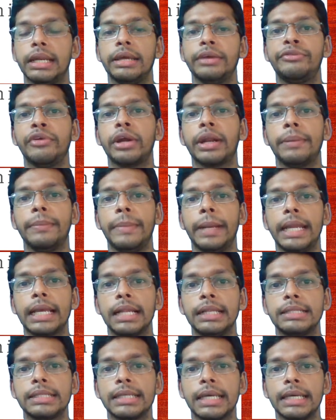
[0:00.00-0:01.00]
If you're a
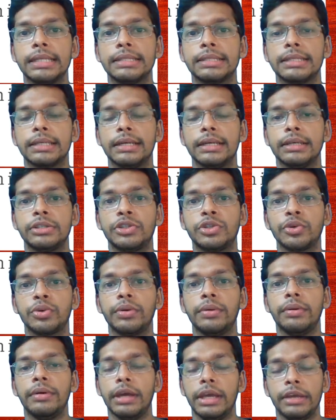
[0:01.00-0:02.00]
medical science,
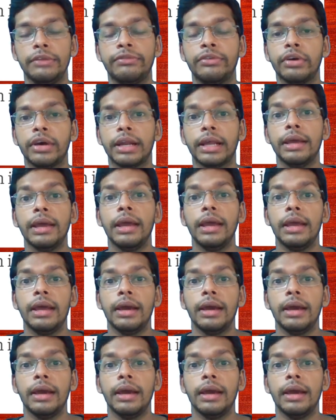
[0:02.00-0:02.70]
if you're